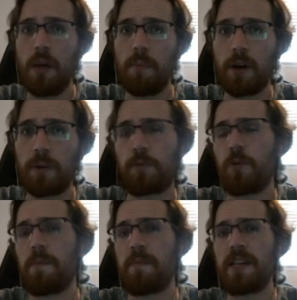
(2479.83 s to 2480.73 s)

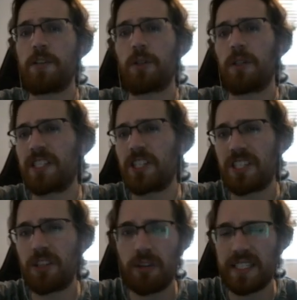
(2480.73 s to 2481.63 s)
Butterfree and Beedrill. It's
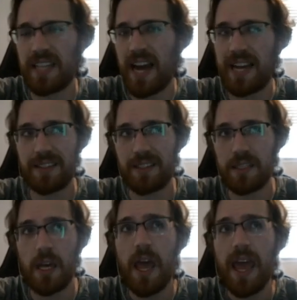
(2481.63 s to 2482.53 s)
just their
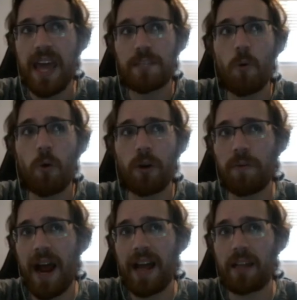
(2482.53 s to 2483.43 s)
designs. It's more of
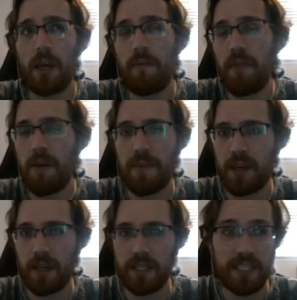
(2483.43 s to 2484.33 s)
I love them
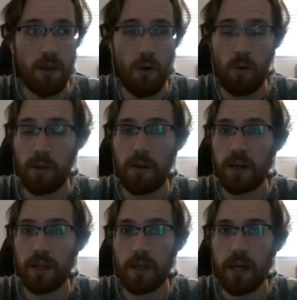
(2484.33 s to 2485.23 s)
because it's the only
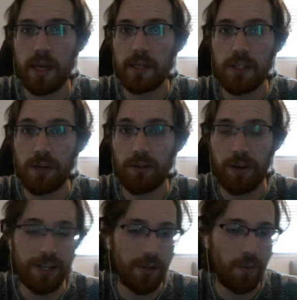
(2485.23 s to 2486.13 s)
bug you get in
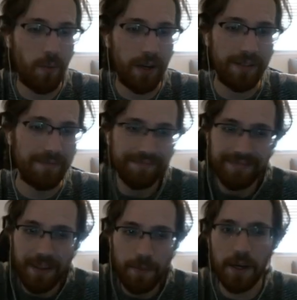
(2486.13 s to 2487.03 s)
Generation 1.
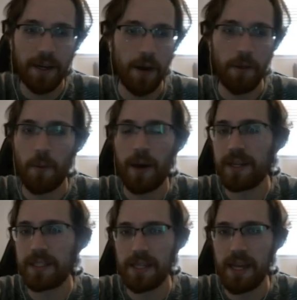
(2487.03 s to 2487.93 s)
But
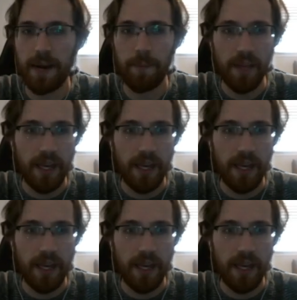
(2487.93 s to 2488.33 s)
otherwise, yeah.